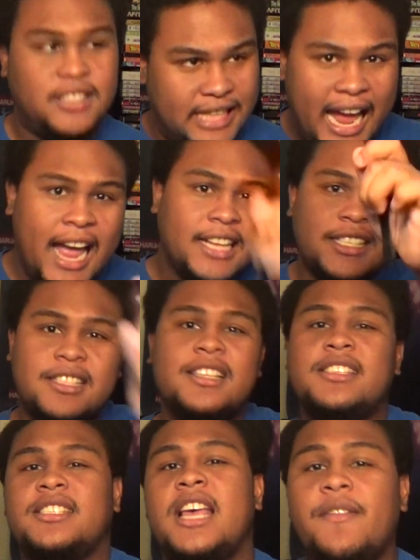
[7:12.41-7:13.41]
That's the
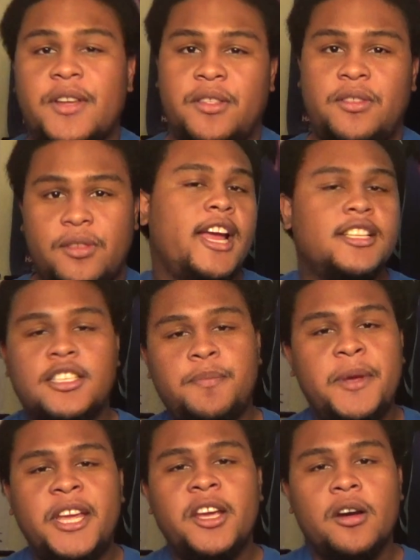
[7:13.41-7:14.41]
seventh. And
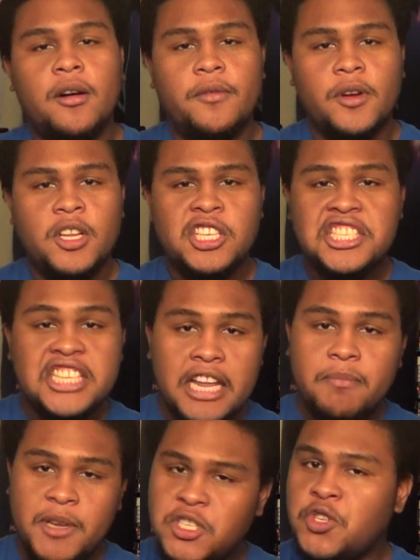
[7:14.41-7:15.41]
speaking of
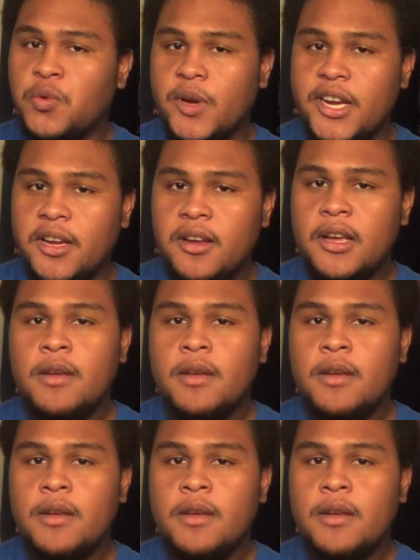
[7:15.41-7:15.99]
said mystery,